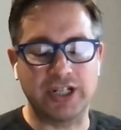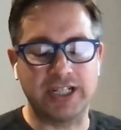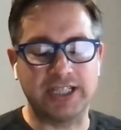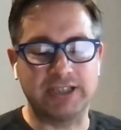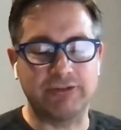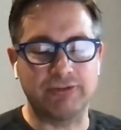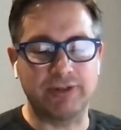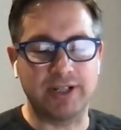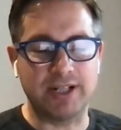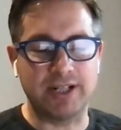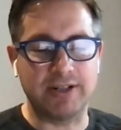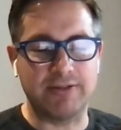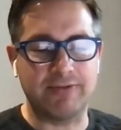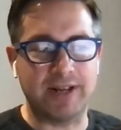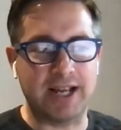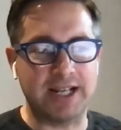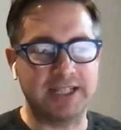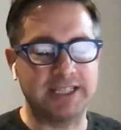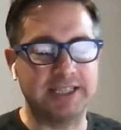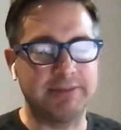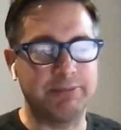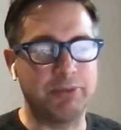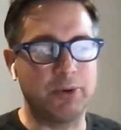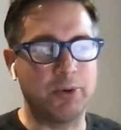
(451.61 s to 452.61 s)
It's really
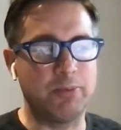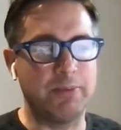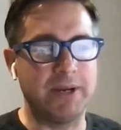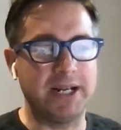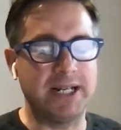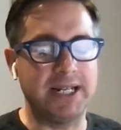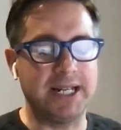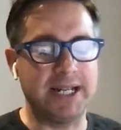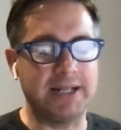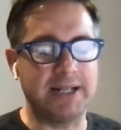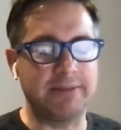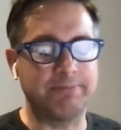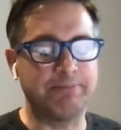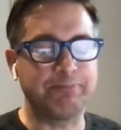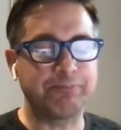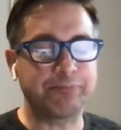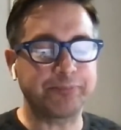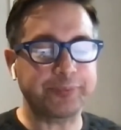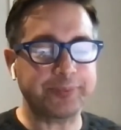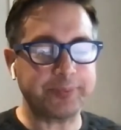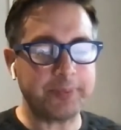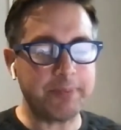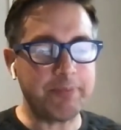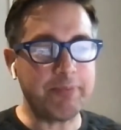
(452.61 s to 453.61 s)
flexible, meaning
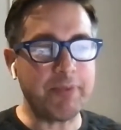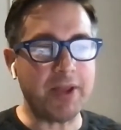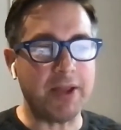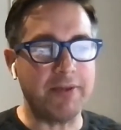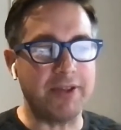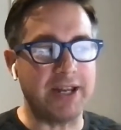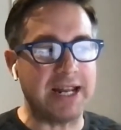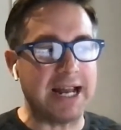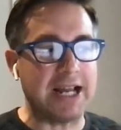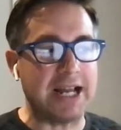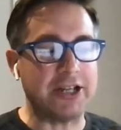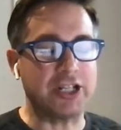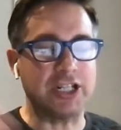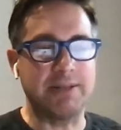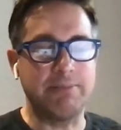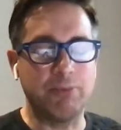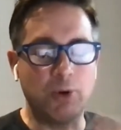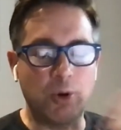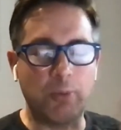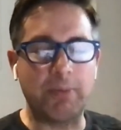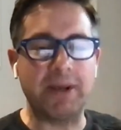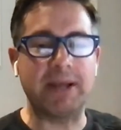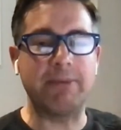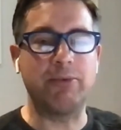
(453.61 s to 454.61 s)
that actually
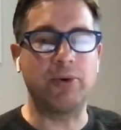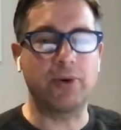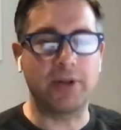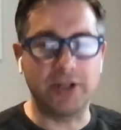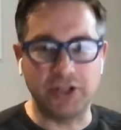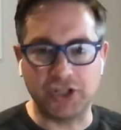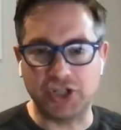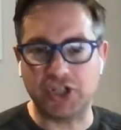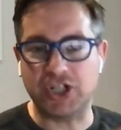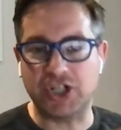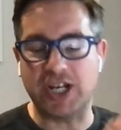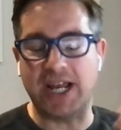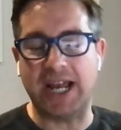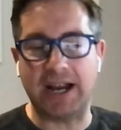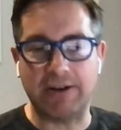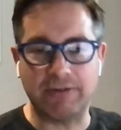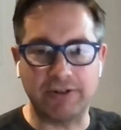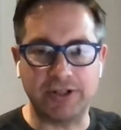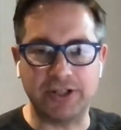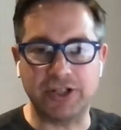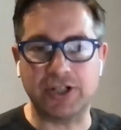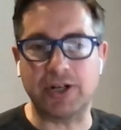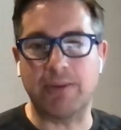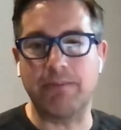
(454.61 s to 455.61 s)
more people can share
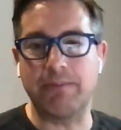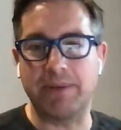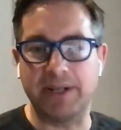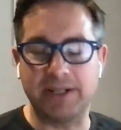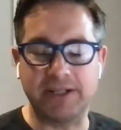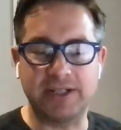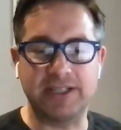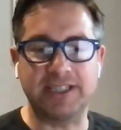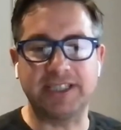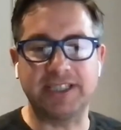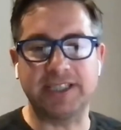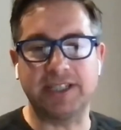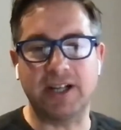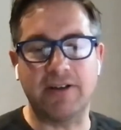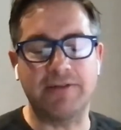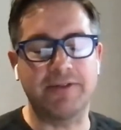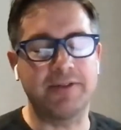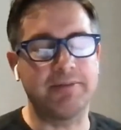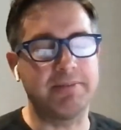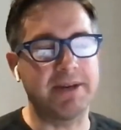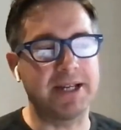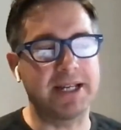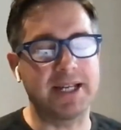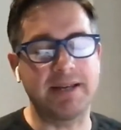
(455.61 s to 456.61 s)
and jump into stuff
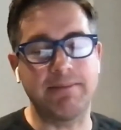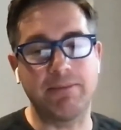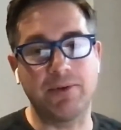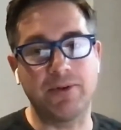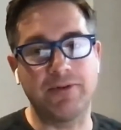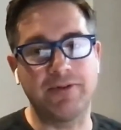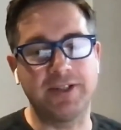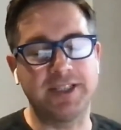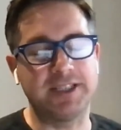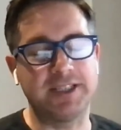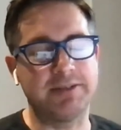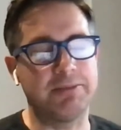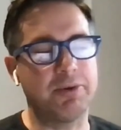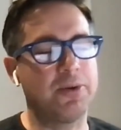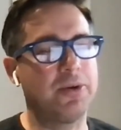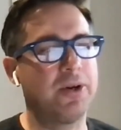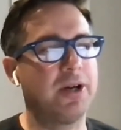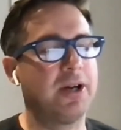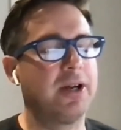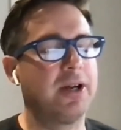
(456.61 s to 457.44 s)
and make it more visible.